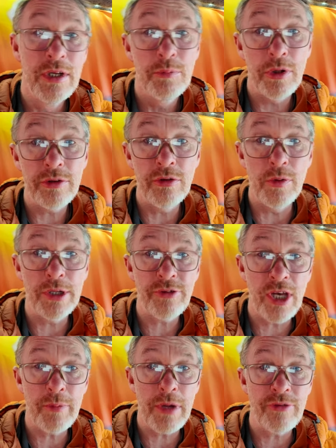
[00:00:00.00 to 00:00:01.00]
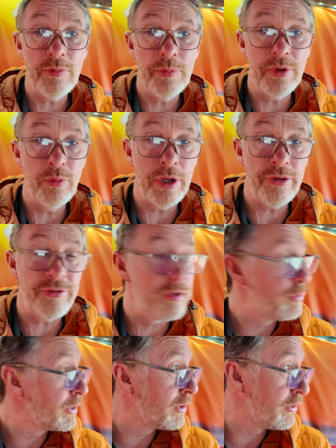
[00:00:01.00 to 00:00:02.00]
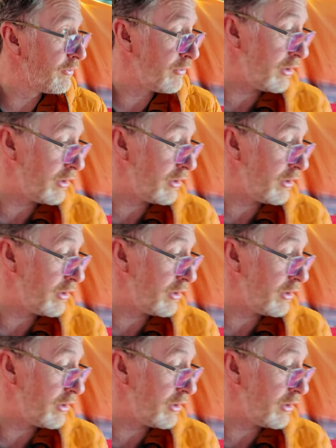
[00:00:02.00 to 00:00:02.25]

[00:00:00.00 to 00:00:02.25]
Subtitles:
But you know what, time hasn't been wasted because